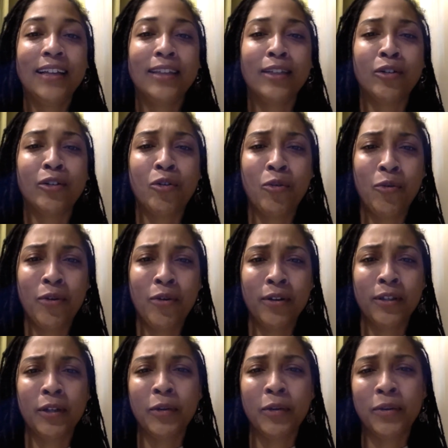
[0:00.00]
the core,
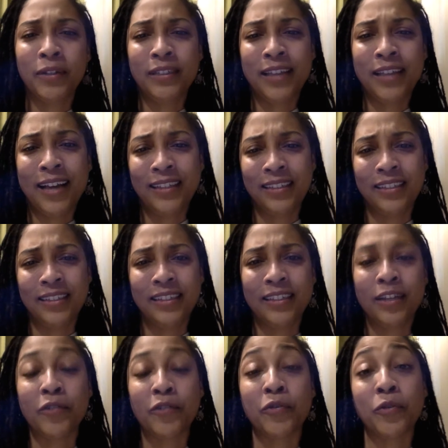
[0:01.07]
the quintessence
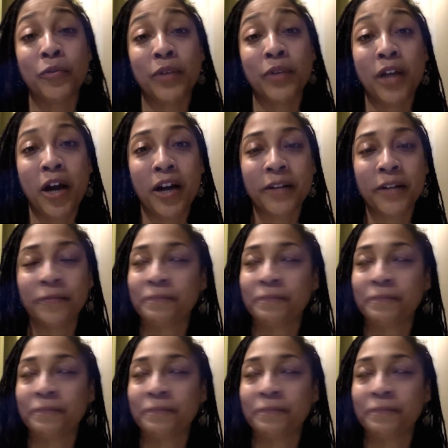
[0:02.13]
of who we are.